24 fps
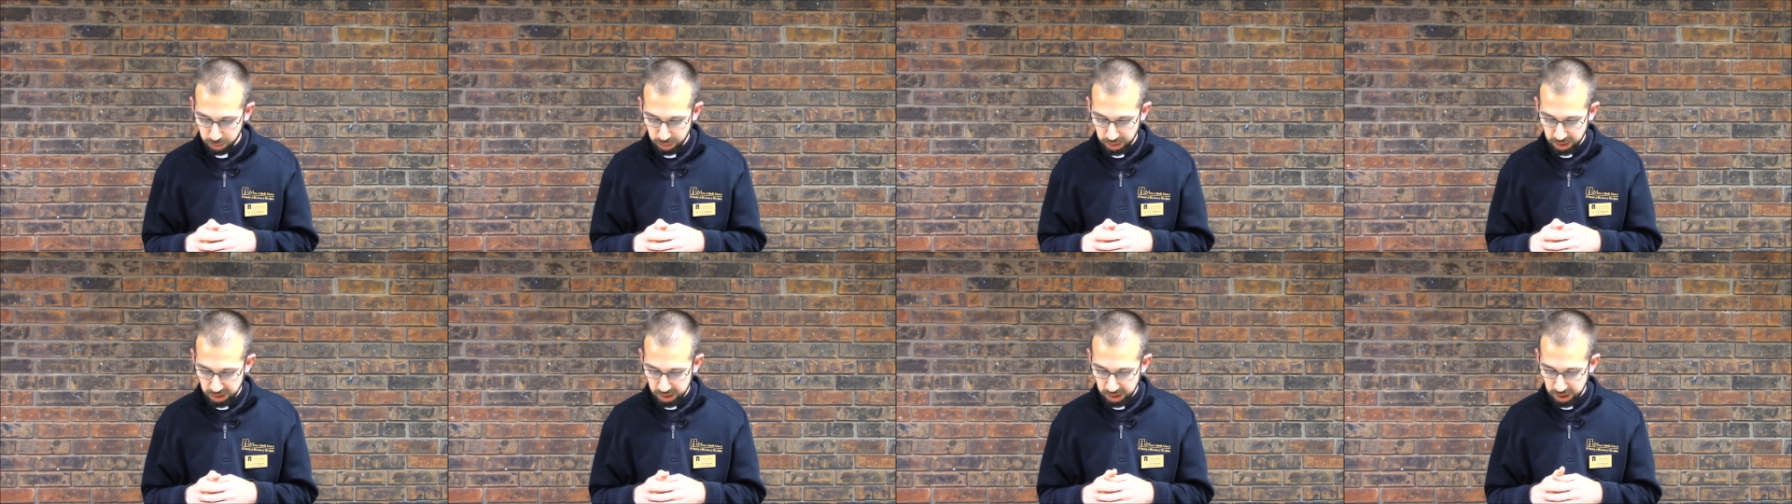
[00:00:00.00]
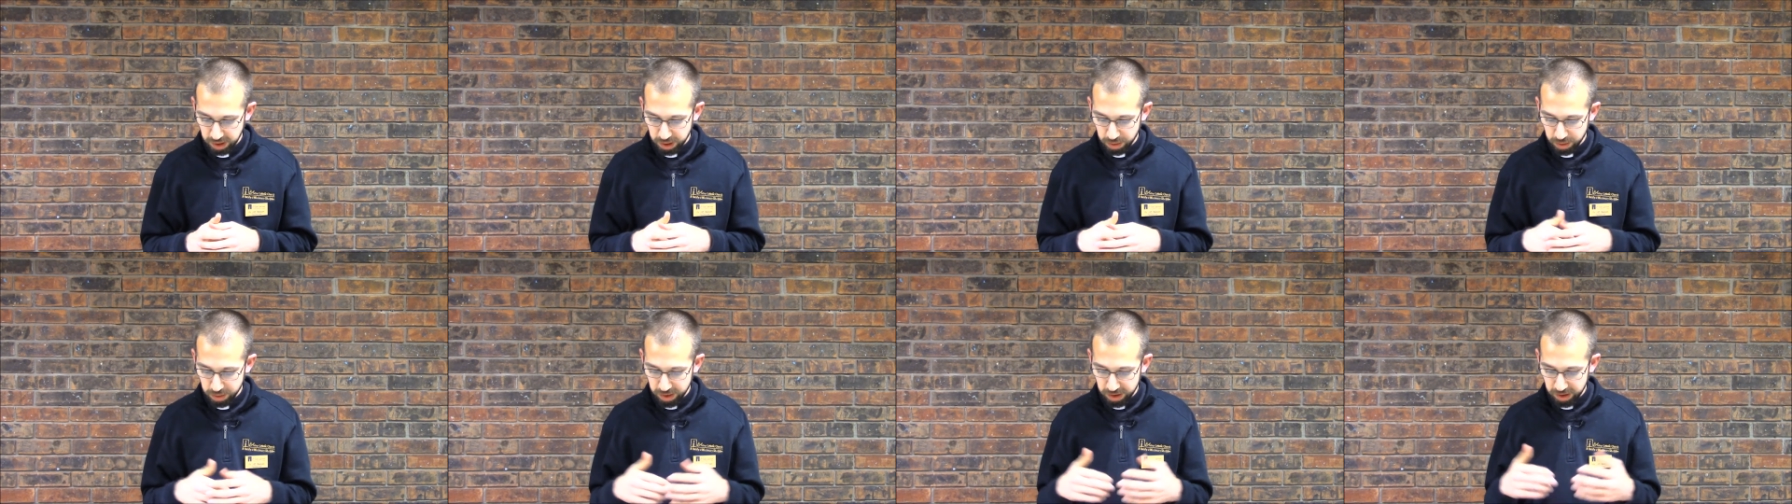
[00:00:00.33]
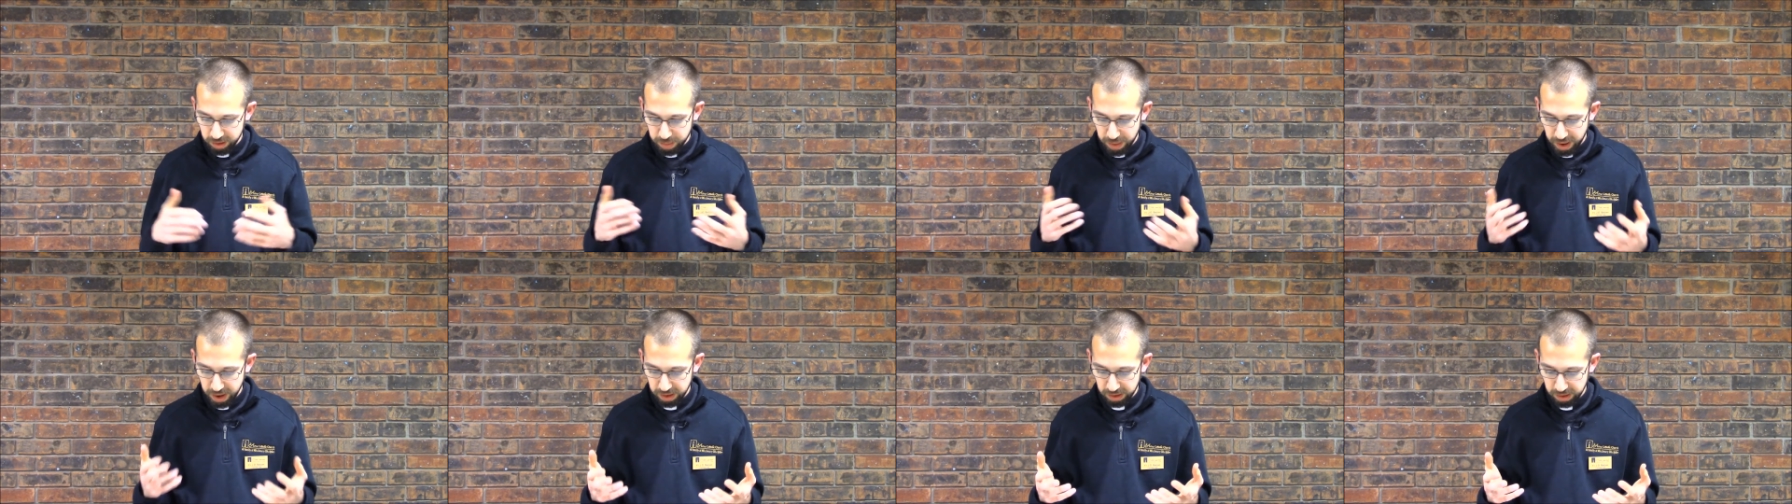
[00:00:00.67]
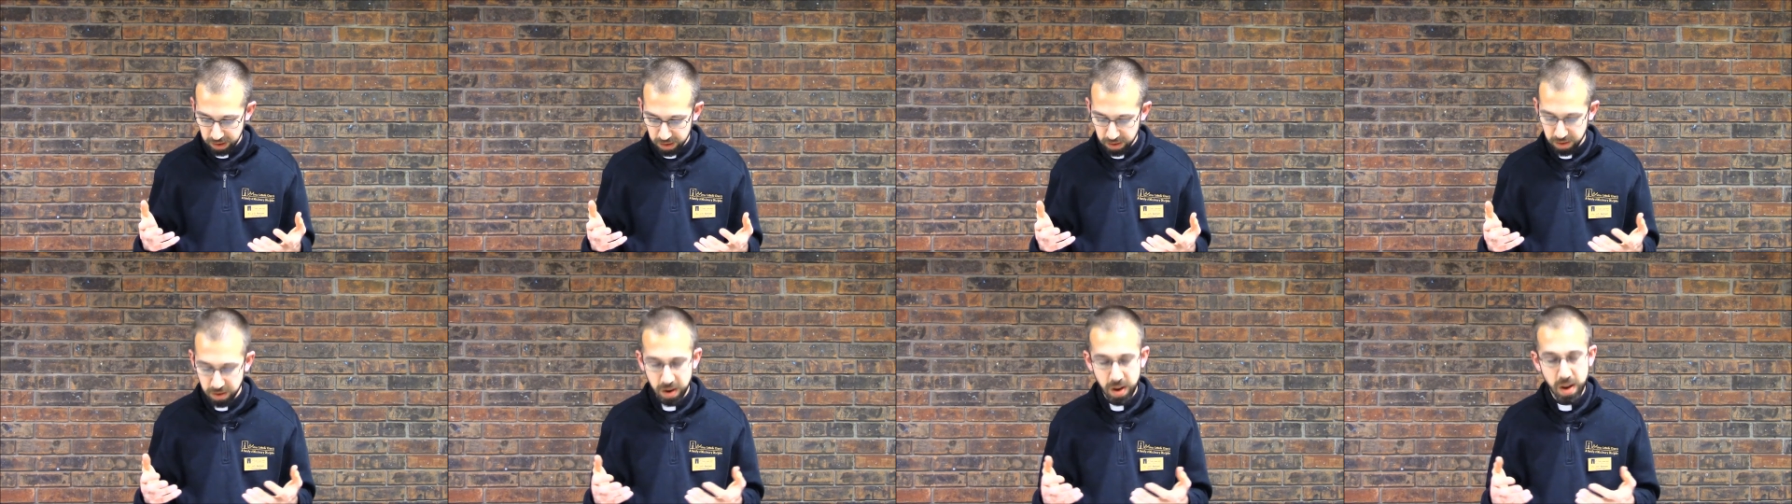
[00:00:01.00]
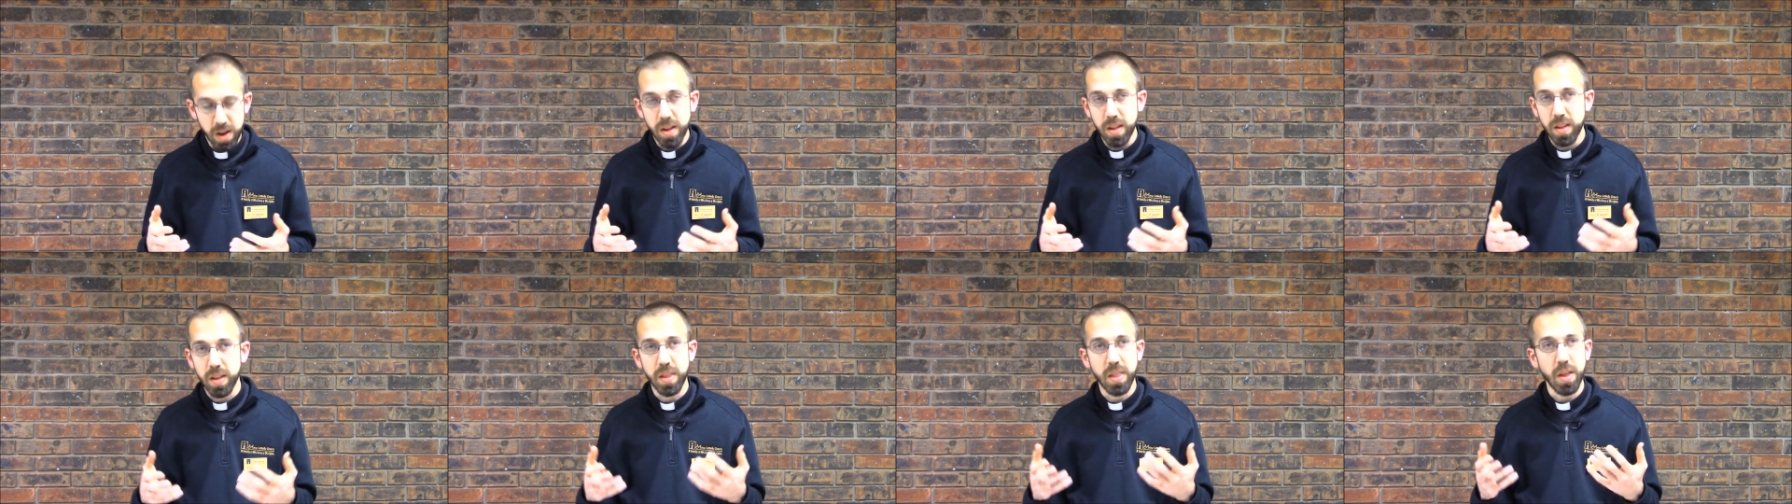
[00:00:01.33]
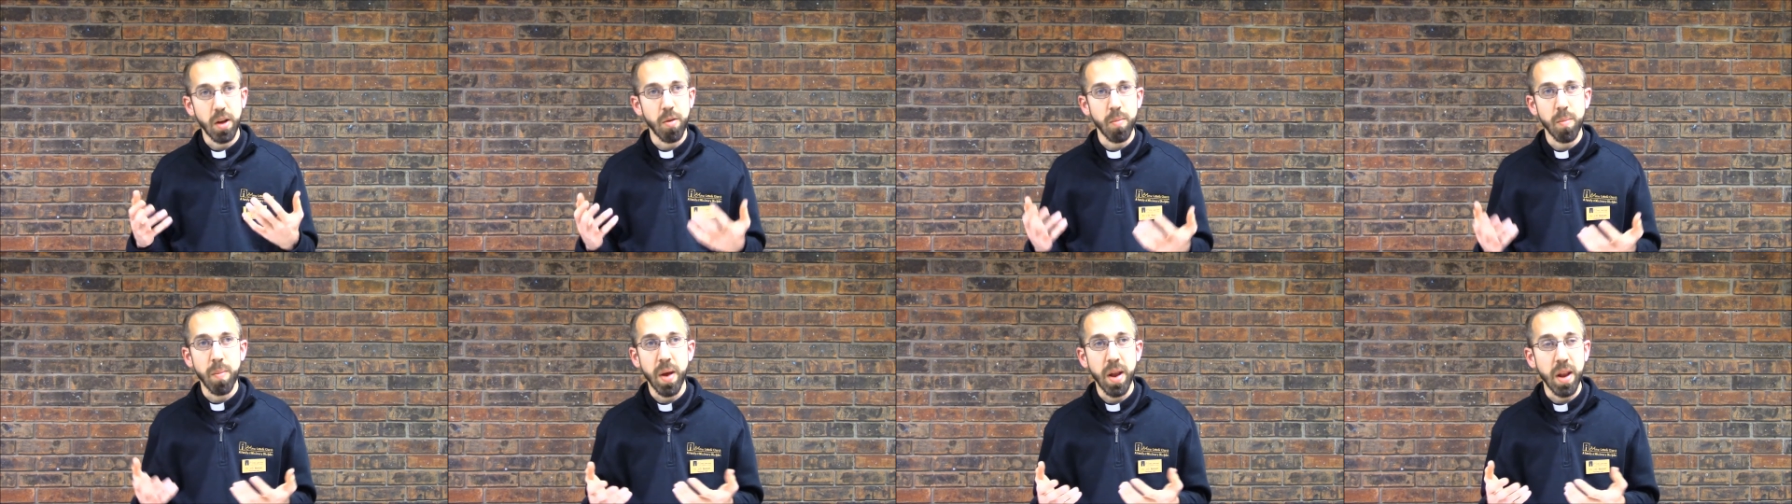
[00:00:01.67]
We see here in this passage that
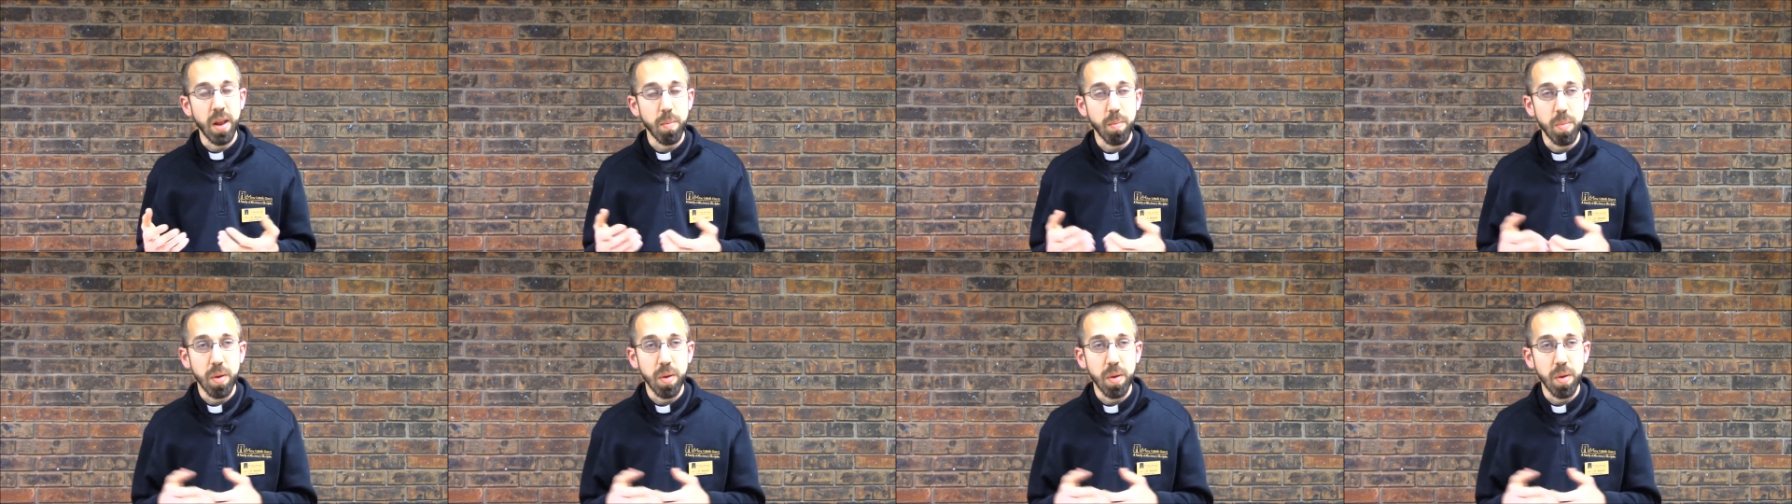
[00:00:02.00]
there are many